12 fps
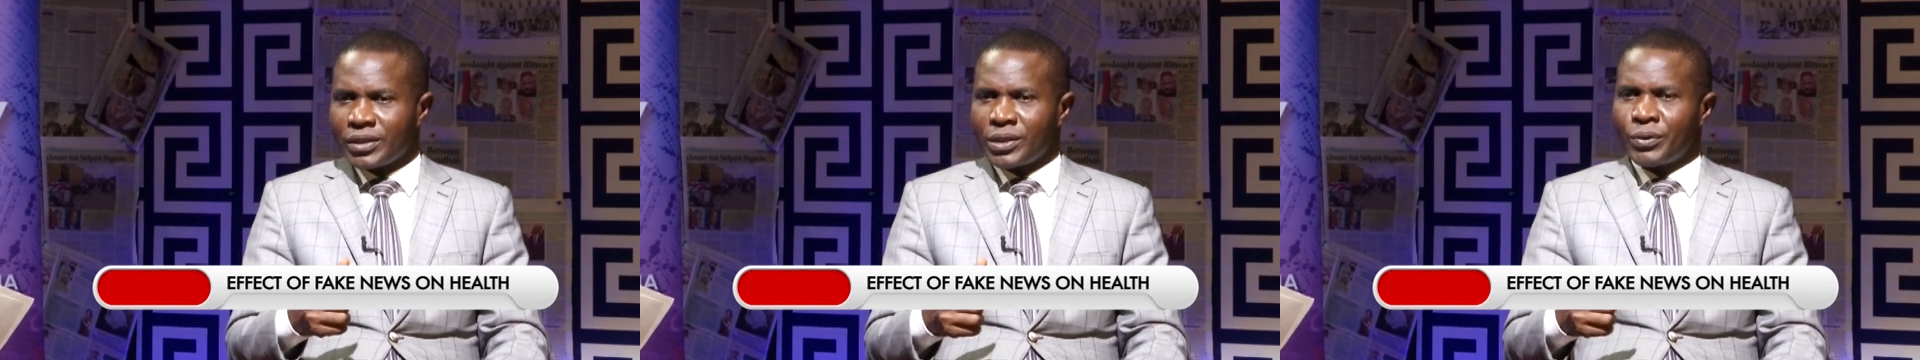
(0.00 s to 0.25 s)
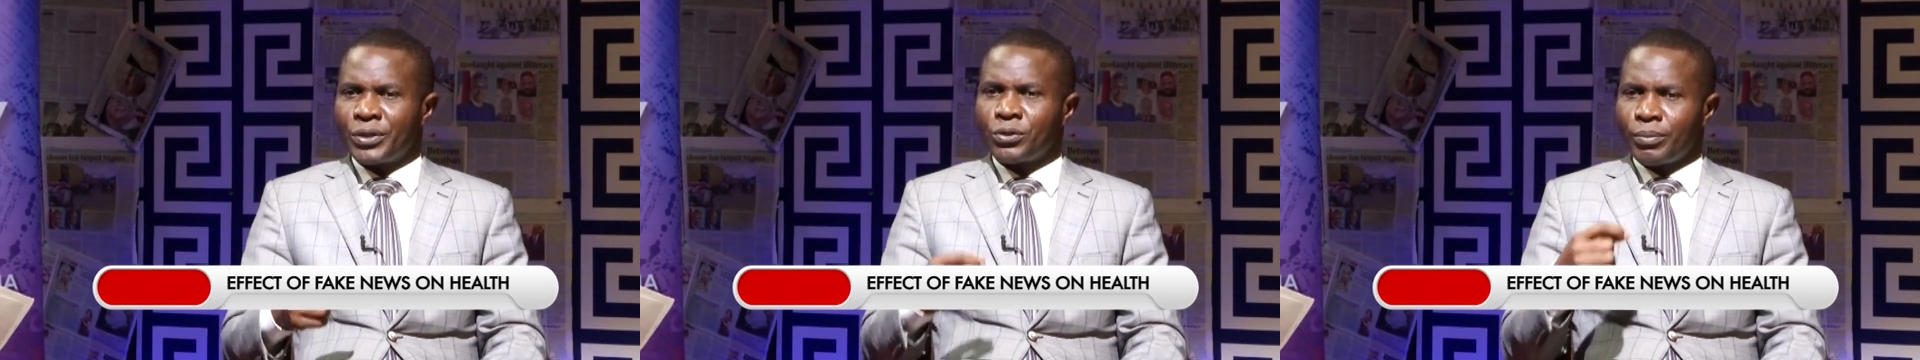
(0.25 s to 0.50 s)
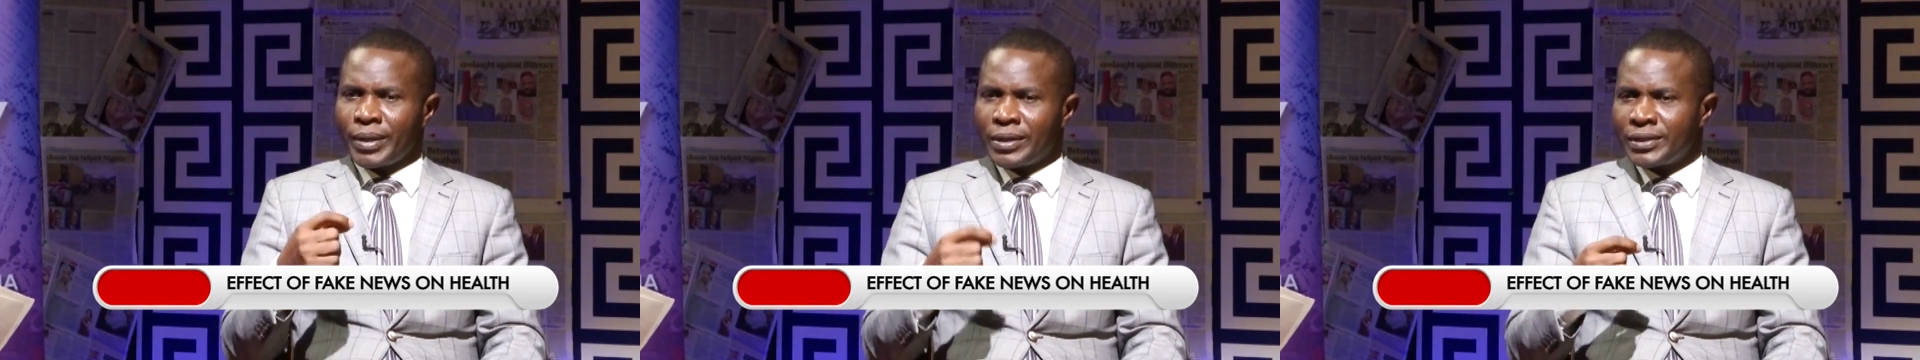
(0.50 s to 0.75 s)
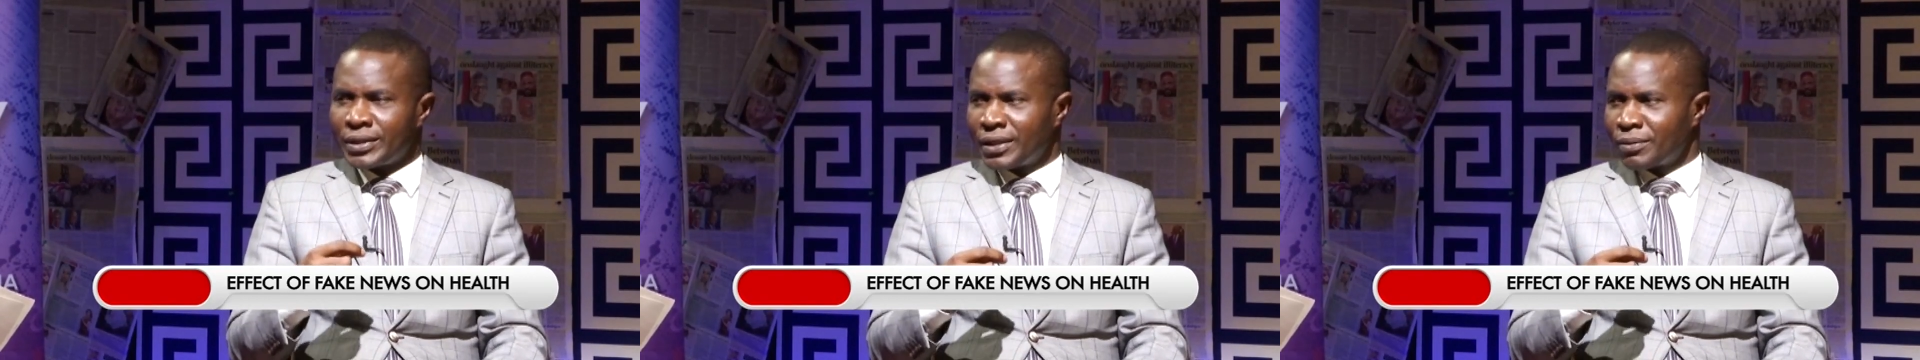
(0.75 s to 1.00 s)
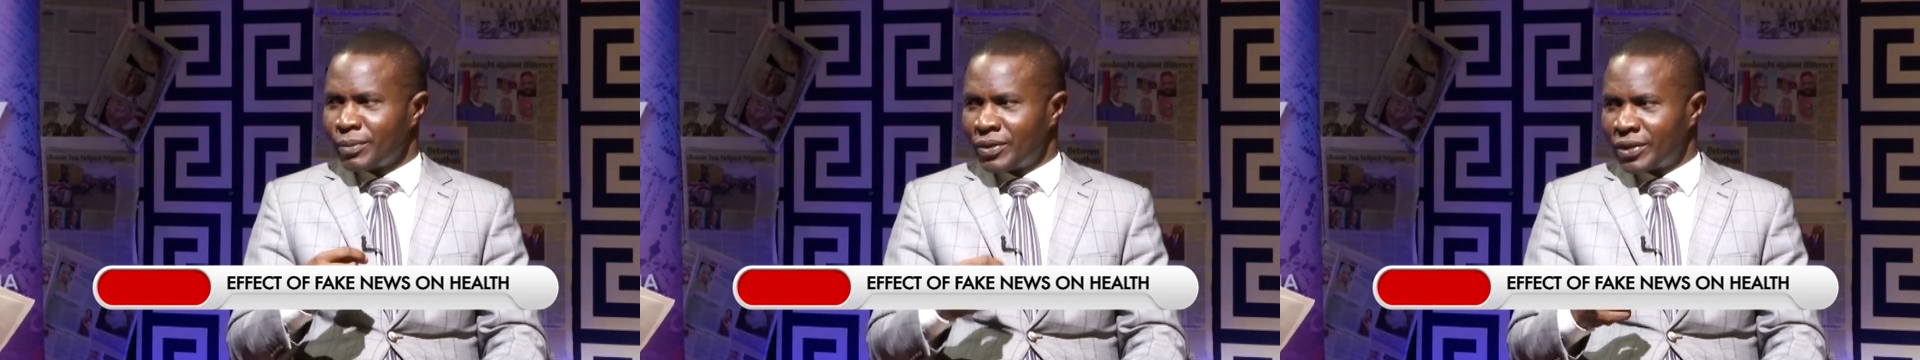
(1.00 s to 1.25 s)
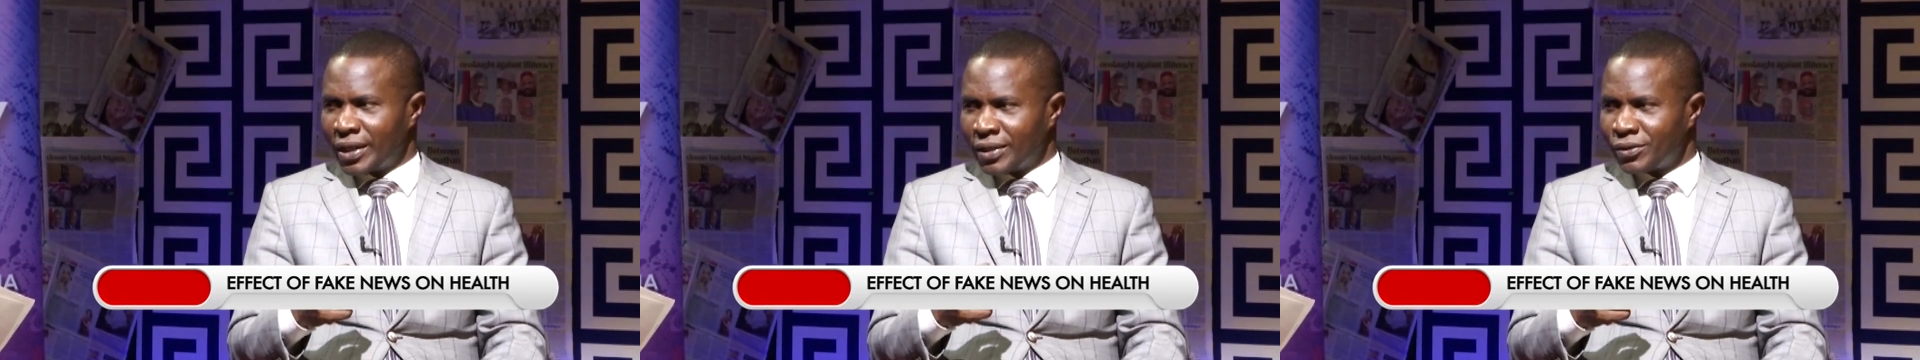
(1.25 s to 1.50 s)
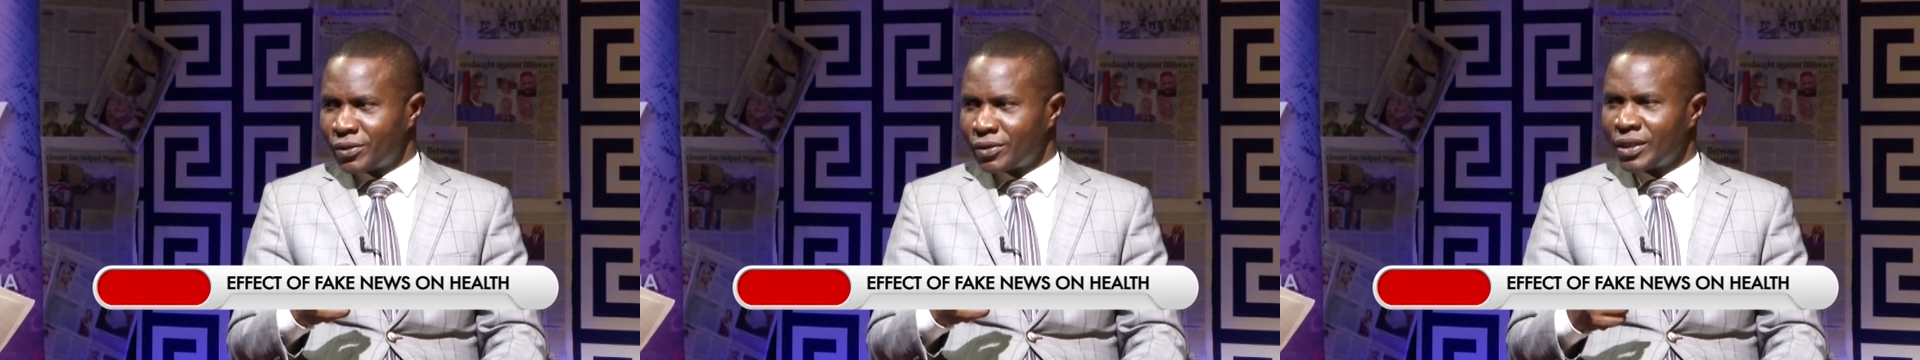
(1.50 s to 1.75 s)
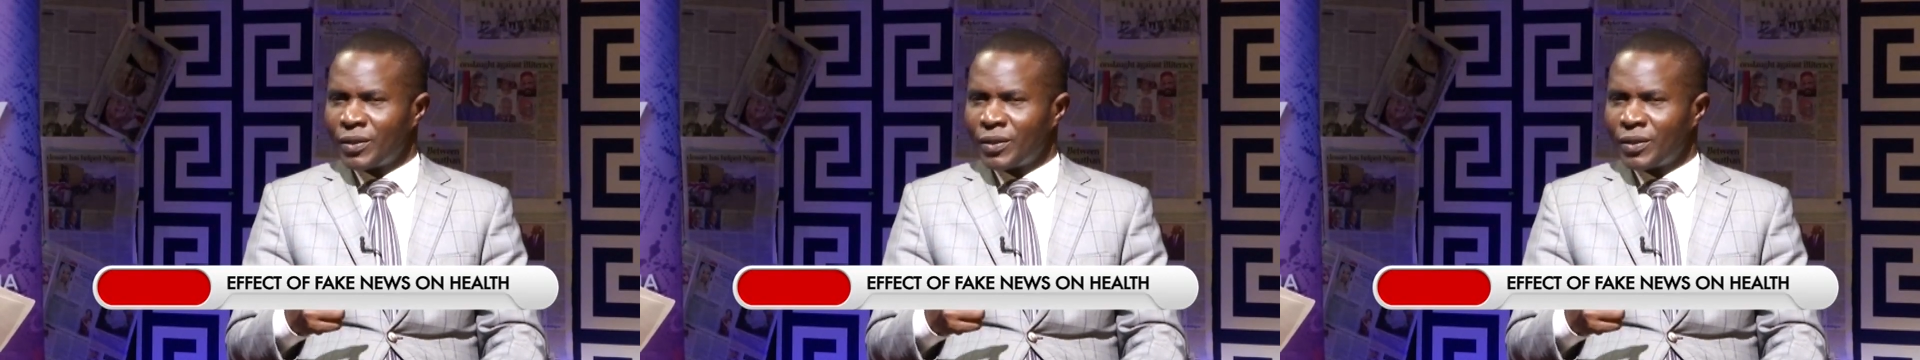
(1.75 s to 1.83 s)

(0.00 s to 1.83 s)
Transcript: there were no ballistic missiles,